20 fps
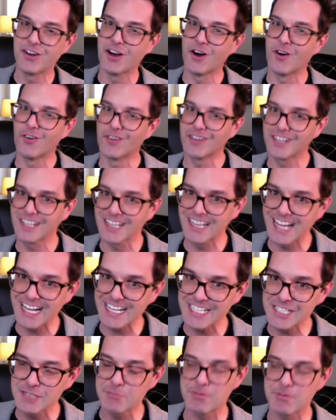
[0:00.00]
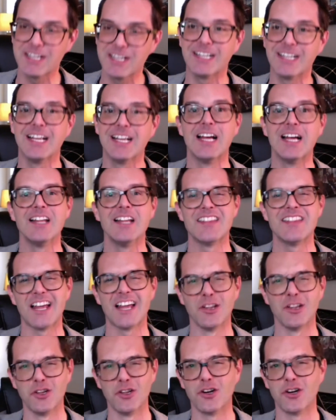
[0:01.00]
go into light speed
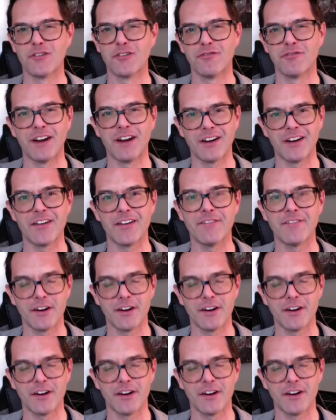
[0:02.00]
that look very,